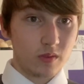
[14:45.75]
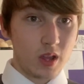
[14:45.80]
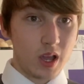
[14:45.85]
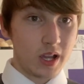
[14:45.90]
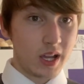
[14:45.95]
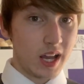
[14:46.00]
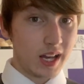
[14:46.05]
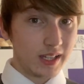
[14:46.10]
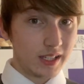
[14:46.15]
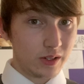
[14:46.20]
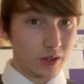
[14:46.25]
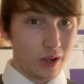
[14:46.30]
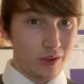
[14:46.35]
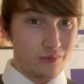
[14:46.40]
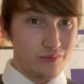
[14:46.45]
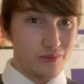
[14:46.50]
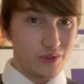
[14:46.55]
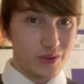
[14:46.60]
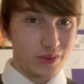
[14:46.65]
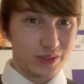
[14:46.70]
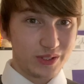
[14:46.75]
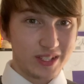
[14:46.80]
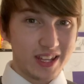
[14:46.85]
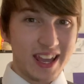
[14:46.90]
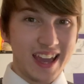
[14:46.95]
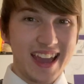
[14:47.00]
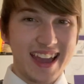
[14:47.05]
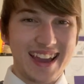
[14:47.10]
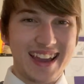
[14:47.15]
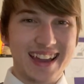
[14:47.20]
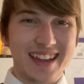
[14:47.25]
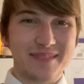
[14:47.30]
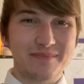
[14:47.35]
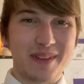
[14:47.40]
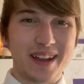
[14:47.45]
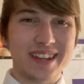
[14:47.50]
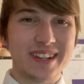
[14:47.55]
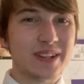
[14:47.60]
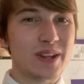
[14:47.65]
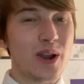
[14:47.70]
I got a little confused in
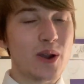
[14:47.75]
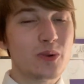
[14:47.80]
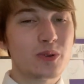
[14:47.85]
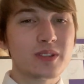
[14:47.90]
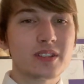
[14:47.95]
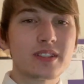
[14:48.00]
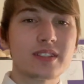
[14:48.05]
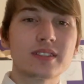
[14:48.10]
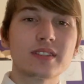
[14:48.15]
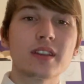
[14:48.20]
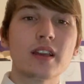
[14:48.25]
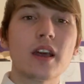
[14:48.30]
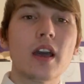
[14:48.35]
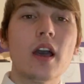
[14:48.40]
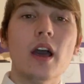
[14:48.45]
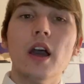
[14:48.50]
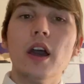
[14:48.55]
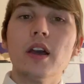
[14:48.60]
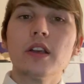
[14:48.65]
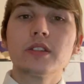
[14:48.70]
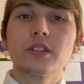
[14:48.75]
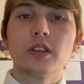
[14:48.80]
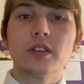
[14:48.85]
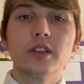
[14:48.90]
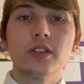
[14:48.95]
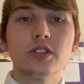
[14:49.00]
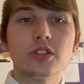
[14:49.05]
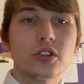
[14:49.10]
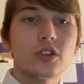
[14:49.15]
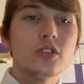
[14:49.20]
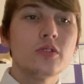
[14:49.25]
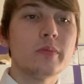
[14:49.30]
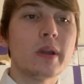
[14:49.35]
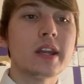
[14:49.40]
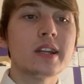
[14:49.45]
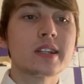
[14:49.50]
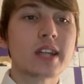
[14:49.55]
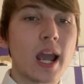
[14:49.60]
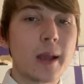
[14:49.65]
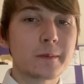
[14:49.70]
my notes. So the two
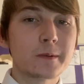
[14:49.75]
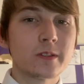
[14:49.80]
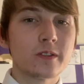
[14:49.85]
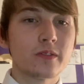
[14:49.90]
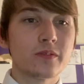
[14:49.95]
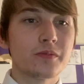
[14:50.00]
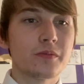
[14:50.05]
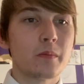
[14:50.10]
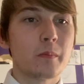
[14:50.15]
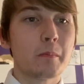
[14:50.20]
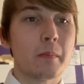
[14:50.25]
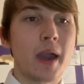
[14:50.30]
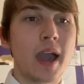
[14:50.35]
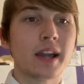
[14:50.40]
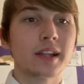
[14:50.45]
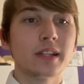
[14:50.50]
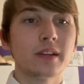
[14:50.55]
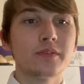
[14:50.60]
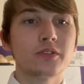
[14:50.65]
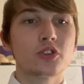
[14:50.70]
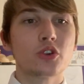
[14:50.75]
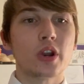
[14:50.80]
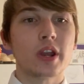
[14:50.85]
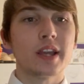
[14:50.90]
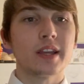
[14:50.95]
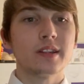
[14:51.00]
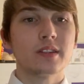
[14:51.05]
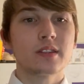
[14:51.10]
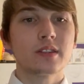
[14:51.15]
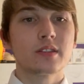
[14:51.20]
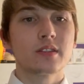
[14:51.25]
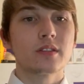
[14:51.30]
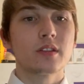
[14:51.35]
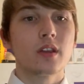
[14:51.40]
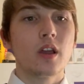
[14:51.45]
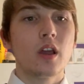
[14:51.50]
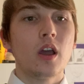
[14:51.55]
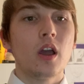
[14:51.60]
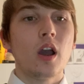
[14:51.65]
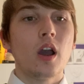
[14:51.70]
main types of maglev trains
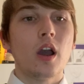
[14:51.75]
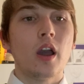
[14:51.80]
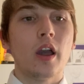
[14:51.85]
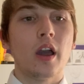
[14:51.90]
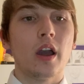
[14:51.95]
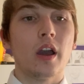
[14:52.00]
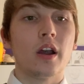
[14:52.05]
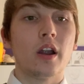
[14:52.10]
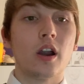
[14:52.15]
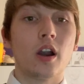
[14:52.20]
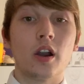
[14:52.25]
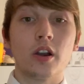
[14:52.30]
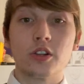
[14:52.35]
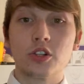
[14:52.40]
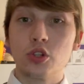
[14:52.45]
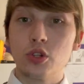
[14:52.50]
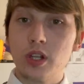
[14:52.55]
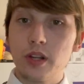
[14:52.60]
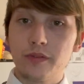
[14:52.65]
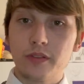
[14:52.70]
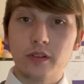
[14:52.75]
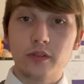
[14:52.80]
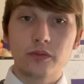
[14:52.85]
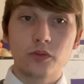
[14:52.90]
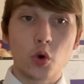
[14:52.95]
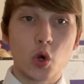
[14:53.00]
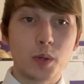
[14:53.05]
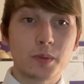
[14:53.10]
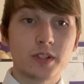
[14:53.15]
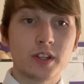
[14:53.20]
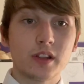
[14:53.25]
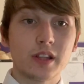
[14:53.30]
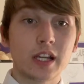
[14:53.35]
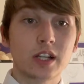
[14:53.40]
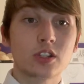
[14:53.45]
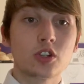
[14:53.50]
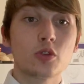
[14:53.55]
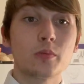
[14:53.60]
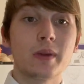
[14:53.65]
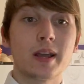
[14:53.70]
are two different forms of
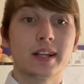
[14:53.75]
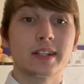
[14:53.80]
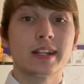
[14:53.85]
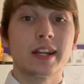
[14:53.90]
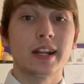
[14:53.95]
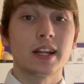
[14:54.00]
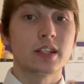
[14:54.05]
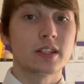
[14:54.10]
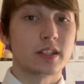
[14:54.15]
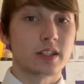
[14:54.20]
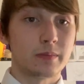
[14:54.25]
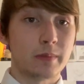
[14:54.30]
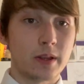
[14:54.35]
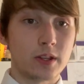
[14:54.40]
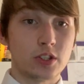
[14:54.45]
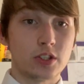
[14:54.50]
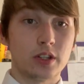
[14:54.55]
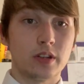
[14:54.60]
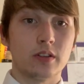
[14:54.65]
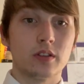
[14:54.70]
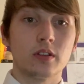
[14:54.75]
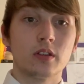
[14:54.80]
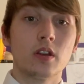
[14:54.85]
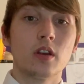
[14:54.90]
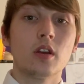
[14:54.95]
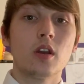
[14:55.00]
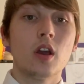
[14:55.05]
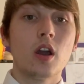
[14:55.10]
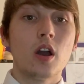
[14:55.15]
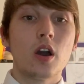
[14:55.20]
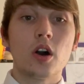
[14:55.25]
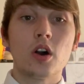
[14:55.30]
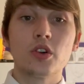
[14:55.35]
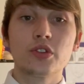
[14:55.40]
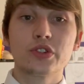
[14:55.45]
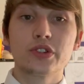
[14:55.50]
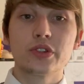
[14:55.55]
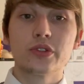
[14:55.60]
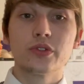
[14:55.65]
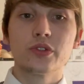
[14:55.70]
electromagnetic suspension,
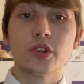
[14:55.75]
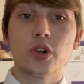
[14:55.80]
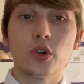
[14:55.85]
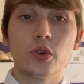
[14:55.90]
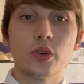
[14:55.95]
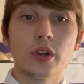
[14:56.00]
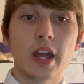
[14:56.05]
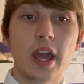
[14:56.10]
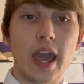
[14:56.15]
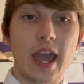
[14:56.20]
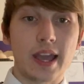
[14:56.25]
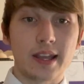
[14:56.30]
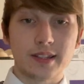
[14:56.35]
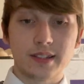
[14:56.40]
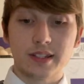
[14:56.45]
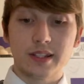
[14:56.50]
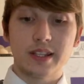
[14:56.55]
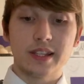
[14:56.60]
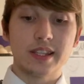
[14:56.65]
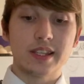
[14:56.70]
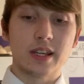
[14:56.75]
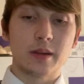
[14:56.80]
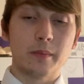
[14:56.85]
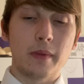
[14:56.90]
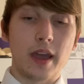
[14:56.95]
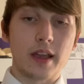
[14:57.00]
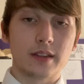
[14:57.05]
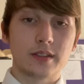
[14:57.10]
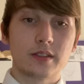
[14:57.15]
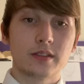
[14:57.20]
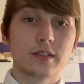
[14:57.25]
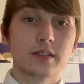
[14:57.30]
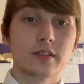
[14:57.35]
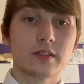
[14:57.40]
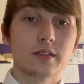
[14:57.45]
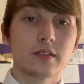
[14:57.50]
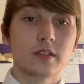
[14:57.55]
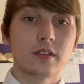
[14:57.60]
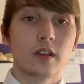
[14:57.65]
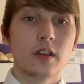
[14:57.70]
also known as EMS.